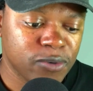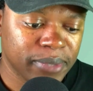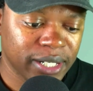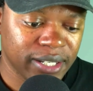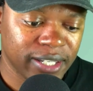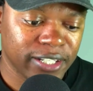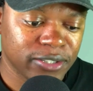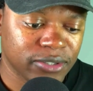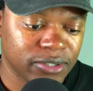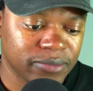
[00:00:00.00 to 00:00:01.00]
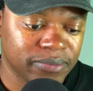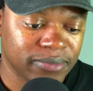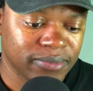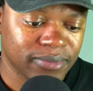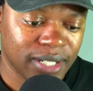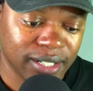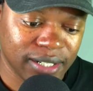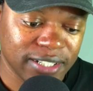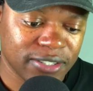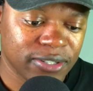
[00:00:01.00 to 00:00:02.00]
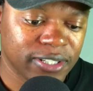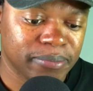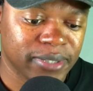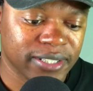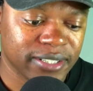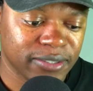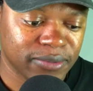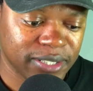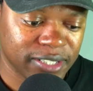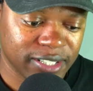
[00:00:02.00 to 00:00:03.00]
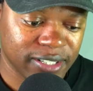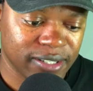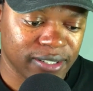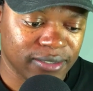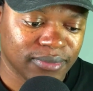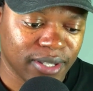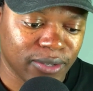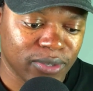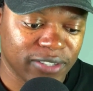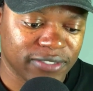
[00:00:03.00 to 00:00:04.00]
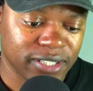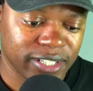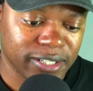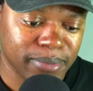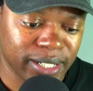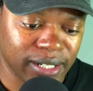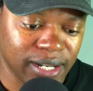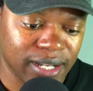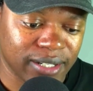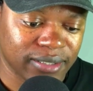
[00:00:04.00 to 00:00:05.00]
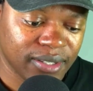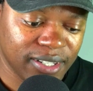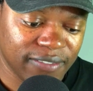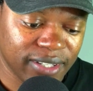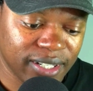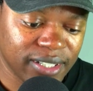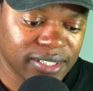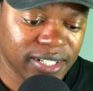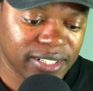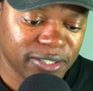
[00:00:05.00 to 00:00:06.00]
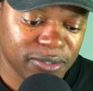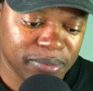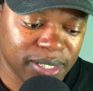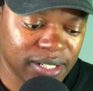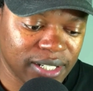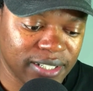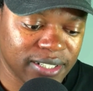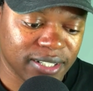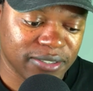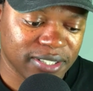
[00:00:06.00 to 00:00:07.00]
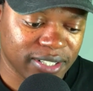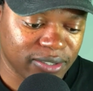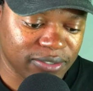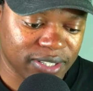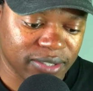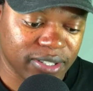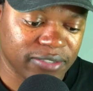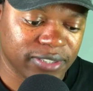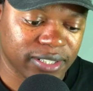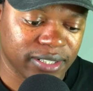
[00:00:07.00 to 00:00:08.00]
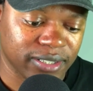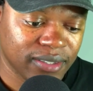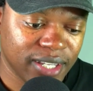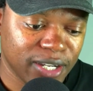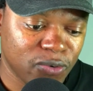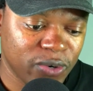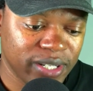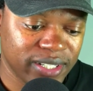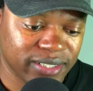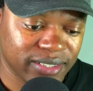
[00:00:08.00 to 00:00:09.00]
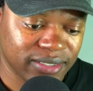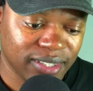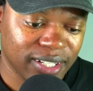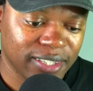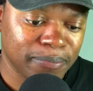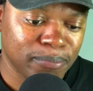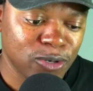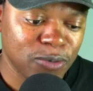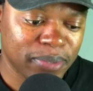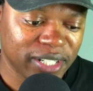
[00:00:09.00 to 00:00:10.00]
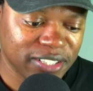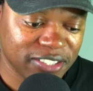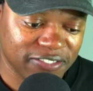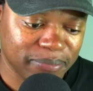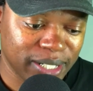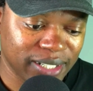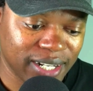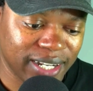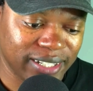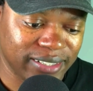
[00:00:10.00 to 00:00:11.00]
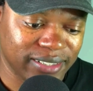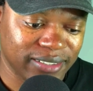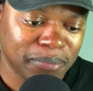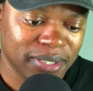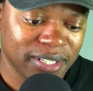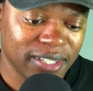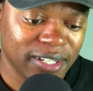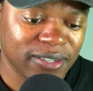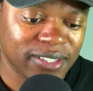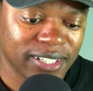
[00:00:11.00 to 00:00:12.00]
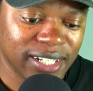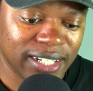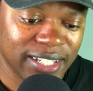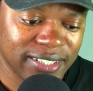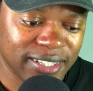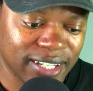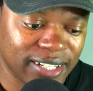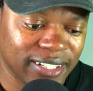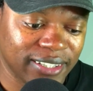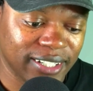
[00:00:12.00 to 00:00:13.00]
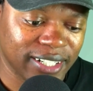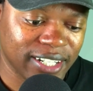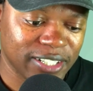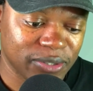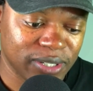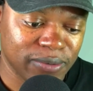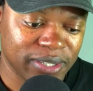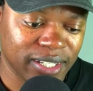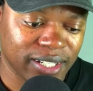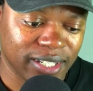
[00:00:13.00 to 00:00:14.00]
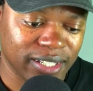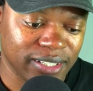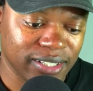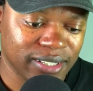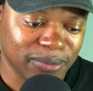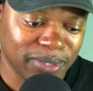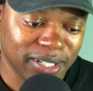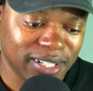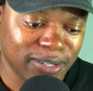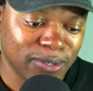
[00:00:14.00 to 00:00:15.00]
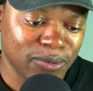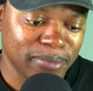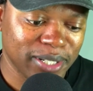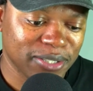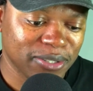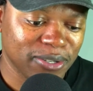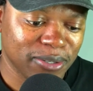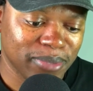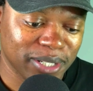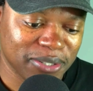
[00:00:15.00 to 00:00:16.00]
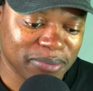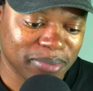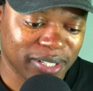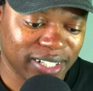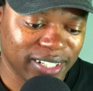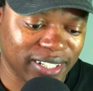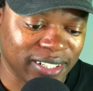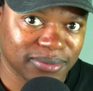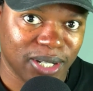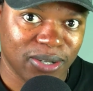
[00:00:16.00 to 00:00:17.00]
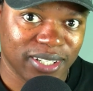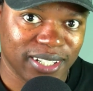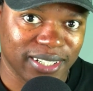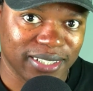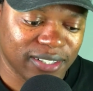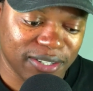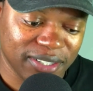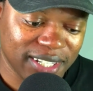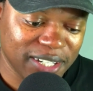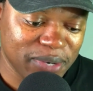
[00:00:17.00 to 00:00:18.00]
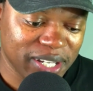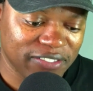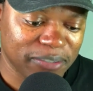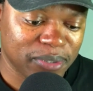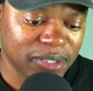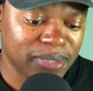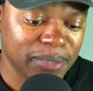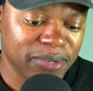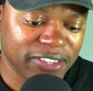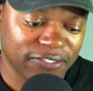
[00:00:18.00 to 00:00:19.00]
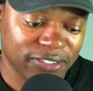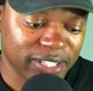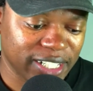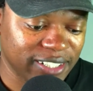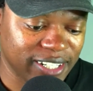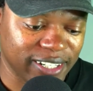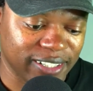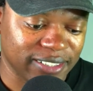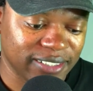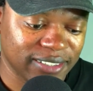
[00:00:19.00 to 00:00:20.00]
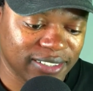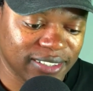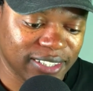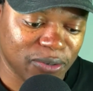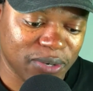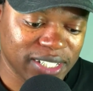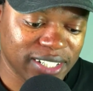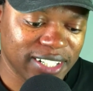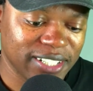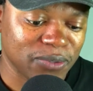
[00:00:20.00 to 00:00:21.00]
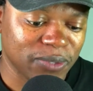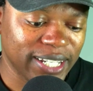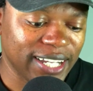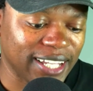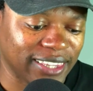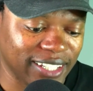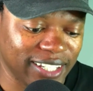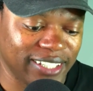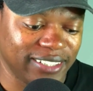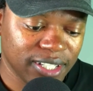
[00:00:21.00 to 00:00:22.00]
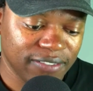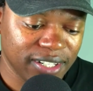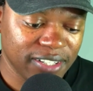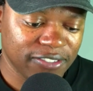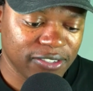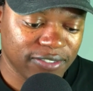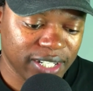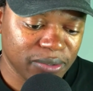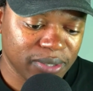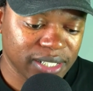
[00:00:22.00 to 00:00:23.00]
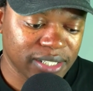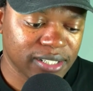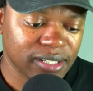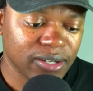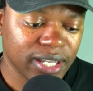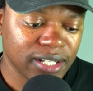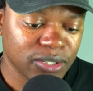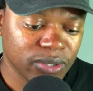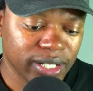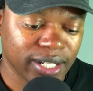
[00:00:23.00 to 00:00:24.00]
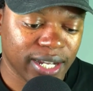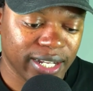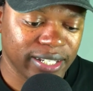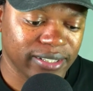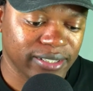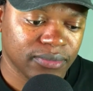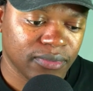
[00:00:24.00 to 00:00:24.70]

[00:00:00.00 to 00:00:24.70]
women here at home. Unless Toni Braxton was single, I would have tried my luck. Never had a chance to meet ladies outside of South Africa. They are queens, they are the blueprint of mankind. Pity they don't realize that and they are casual with the cake. We need our women to go back to prayer. Okay. Not that we have a problem with foreign girls. The question is, where are they? Even if you find one, she's loyal to her kind.